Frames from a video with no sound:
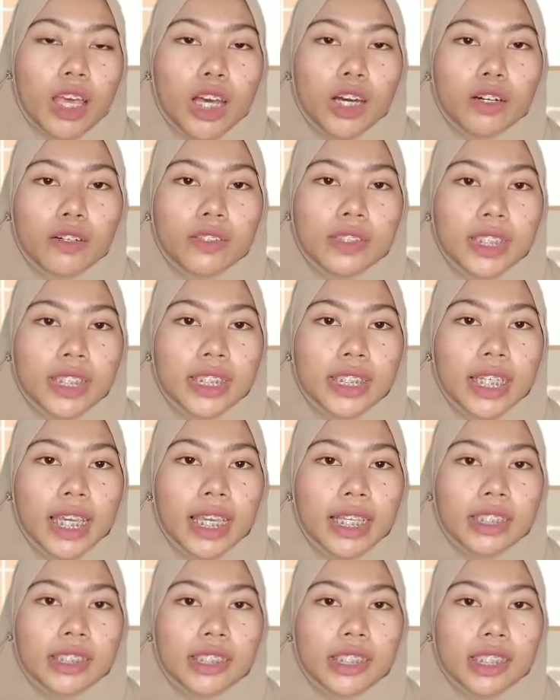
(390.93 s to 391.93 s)
On the other
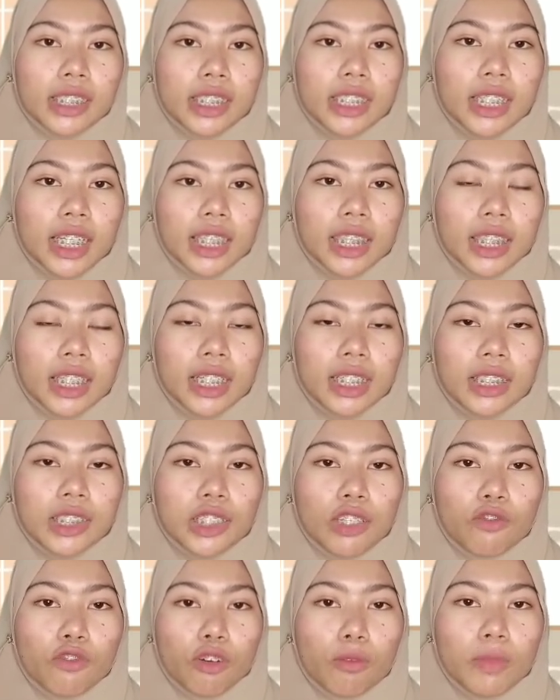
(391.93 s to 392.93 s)
hand, secondary data is
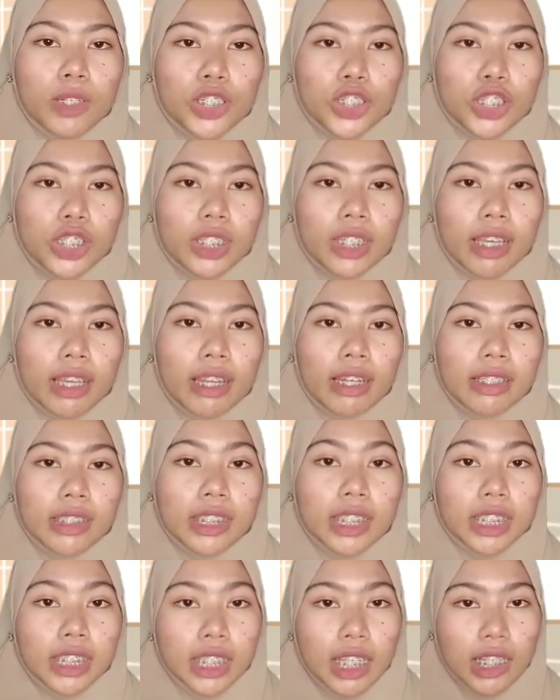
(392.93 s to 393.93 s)
information that
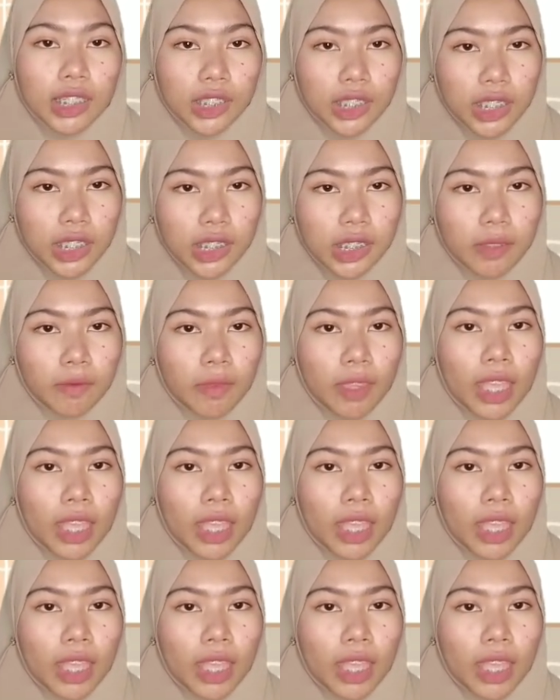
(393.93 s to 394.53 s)
already exists